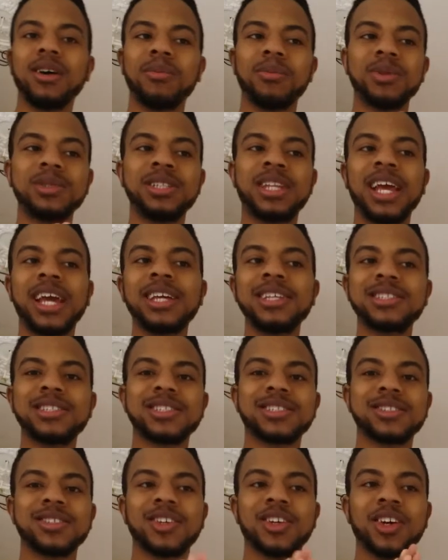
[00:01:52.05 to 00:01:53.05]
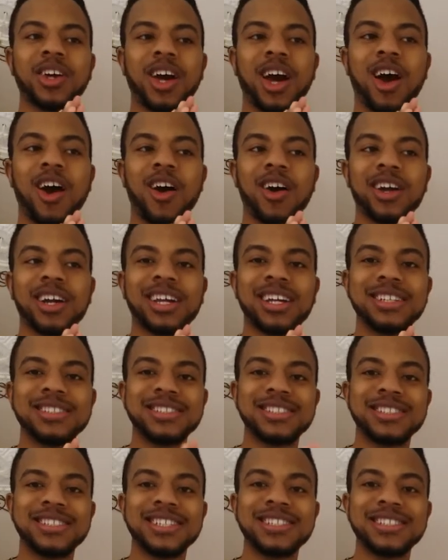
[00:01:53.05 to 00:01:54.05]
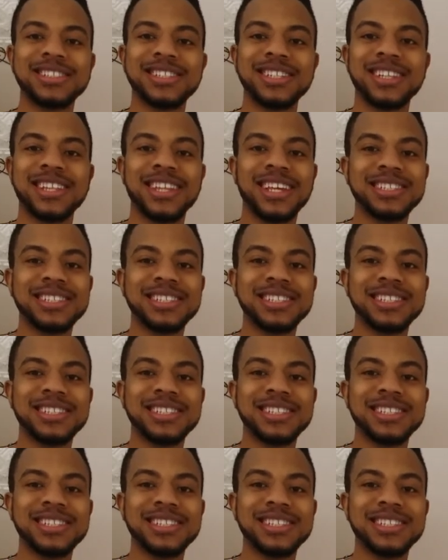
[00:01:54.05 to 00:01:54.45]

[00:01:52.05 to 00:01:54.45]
but dates are consistent.